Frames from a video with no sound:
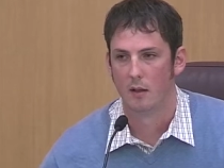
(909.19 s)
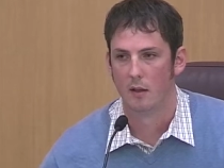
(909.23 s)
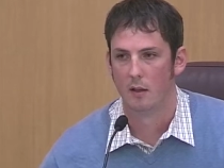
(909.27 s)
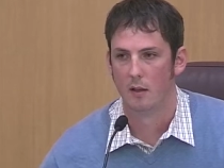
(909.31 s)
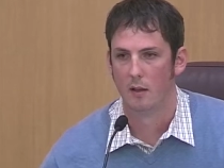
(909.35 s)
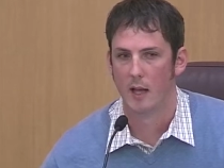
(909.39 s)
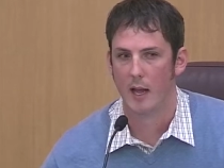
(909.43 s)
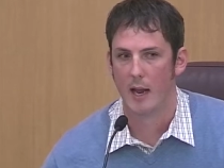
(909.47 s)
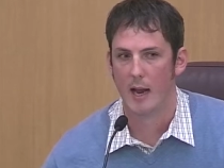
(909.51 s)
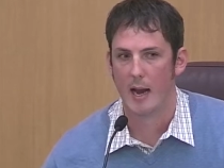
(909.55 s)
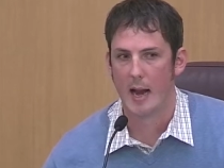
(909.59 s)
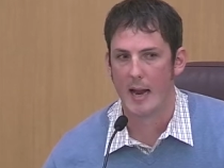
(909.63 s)

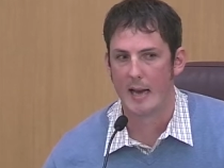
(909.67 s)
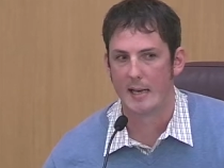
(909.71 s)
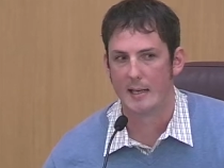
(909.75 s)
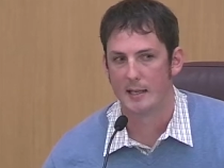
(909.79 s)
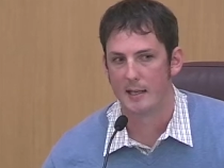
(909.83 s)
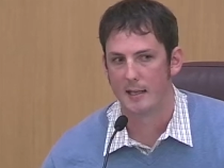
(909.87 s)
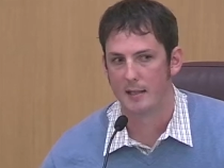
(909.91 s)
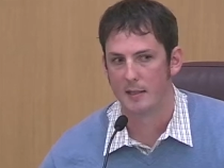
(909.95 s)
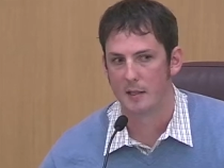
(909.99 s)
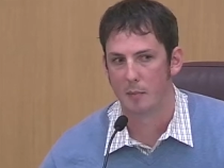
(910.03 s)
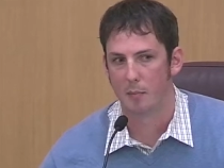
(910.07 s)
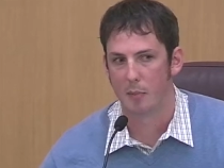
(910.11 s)
they
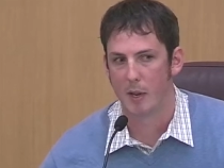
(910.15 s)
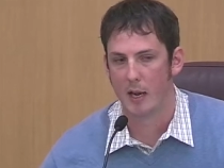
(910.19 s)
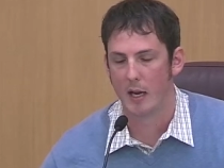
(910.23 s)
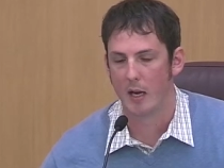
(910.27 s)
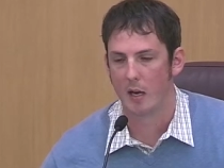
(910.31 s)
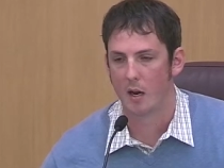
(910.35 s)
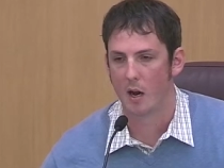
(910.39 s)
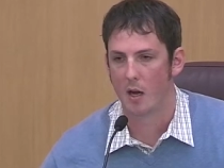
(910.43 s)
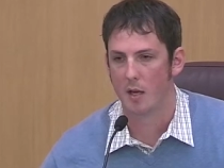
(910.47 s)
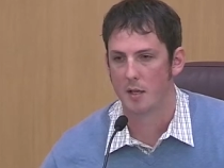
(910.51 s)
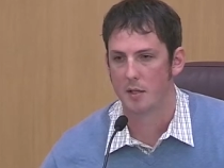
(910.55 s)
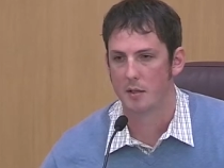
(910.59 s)
anticipate
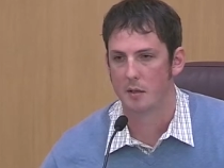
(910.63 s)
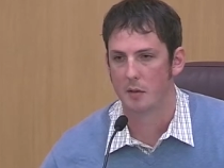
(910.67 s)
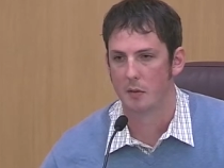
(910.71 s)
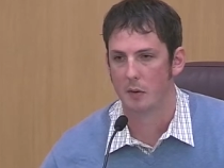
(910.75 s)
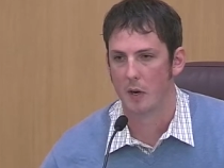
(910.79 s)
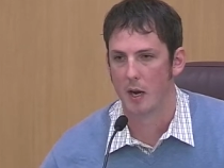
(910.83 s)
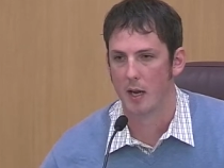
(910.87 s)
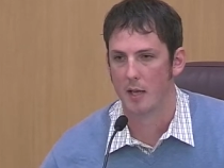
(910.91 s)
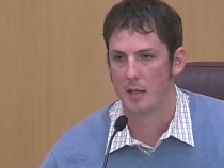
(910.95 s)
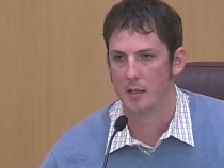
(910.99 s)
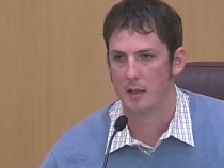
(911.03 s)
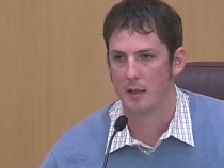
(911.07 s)
costs to
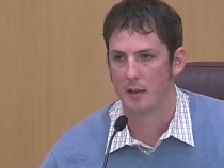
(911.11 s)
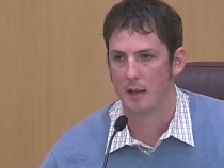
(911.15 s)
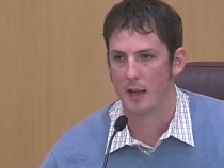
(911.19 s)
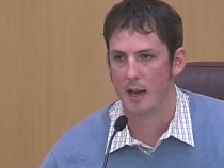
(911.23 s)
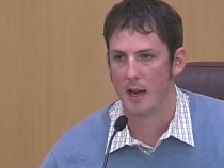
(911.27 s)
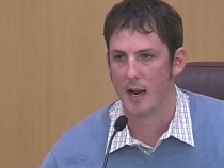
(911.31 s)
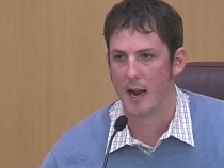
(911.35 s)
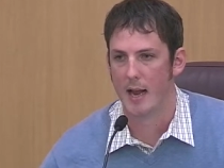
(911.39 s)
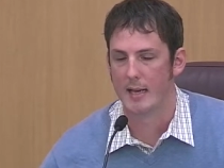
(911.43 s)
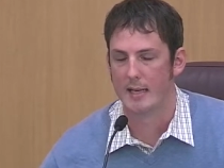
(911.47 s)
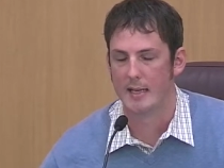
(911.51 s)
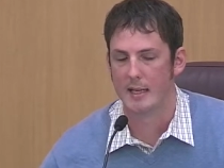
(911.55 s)
rise and
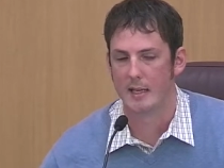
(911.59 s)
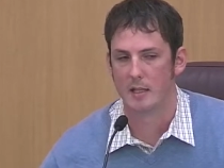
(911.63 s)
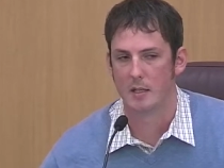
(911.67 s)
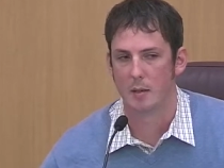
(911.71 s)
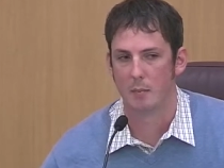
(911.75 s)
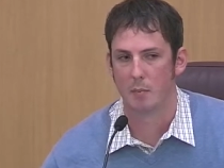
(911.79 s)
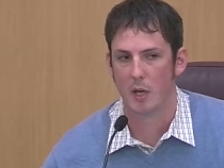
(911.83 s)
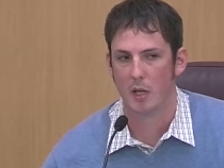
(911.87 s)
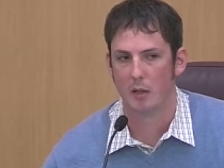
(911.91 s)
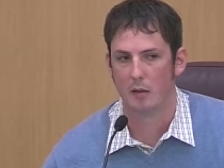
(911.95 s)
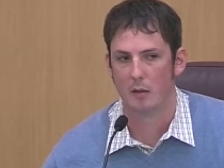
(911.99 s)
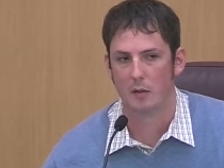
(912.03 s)
they
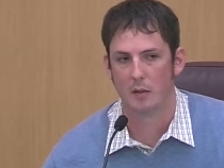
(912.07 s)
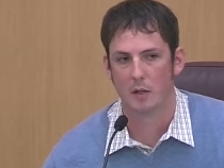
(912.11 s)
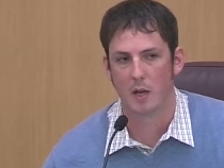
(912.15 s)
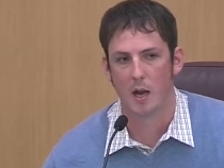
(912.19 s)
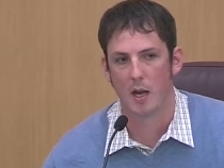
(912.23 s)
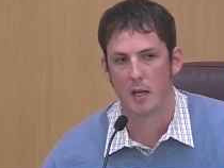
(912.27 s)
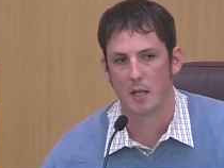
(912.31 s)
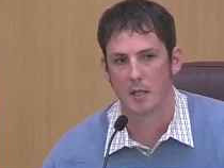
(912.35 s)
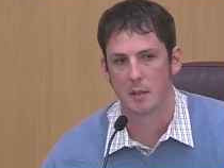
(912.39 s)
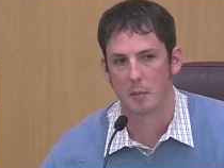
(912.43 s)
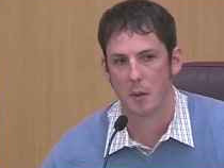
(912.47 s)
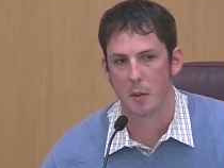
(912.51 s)
anticipate those
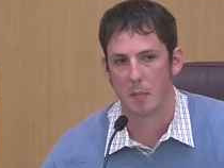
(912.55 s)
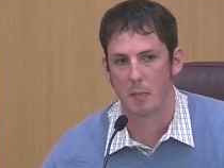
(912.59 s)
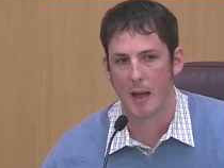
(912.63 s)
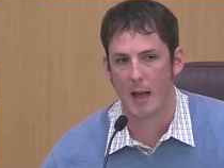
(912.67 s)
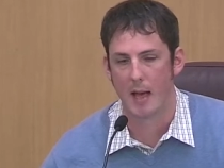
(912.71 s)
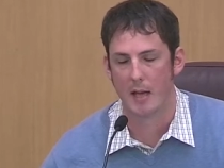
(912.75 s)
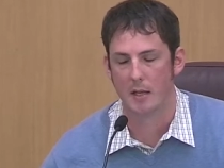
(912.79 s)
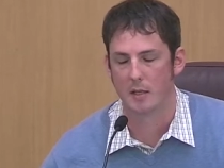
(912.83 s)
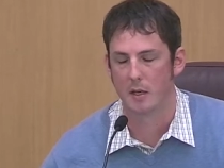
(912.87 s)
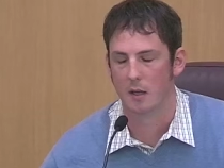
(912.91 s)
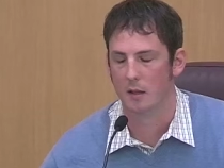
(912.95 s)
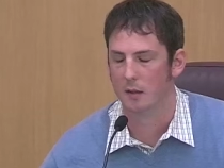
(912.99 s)
costs to be
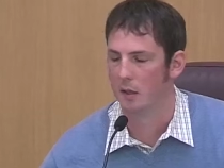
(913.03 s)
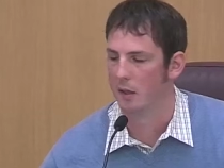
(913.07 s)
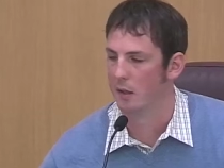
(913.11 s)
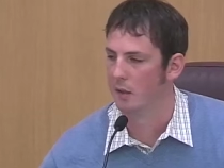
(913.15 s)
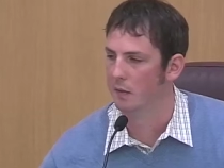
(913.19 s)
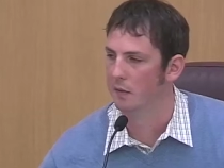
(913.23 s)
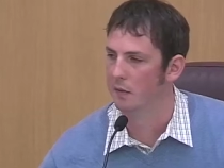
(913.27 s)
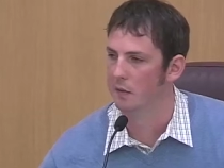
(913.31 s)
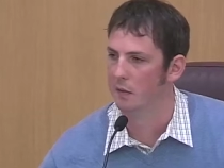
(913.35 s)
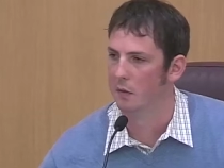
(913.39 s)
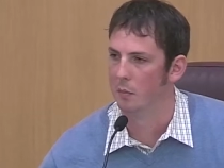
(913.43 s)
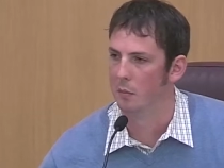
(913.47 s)
passed on to
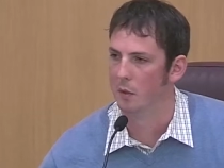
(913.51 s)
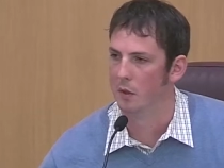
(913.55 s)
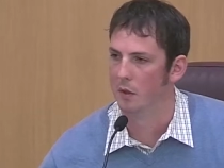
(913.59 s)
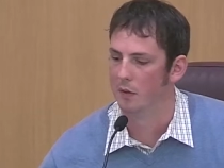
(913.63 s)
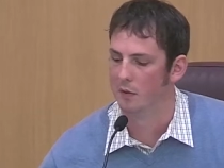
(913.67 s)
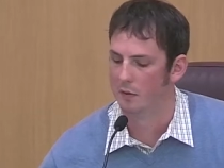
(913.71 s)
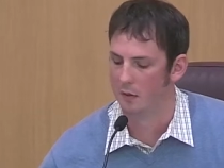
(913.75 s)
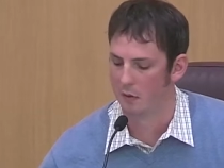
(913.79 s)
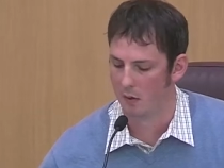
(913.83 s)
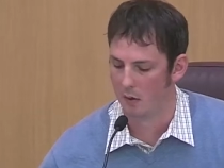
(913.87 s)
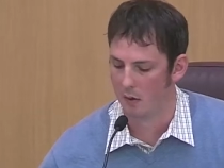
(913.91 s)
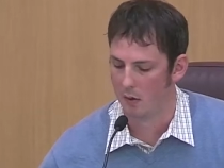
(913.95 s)

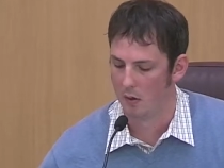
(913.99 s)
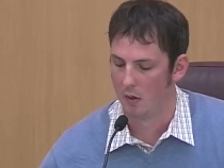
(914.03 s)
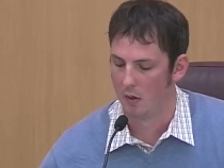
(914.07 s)
consumers.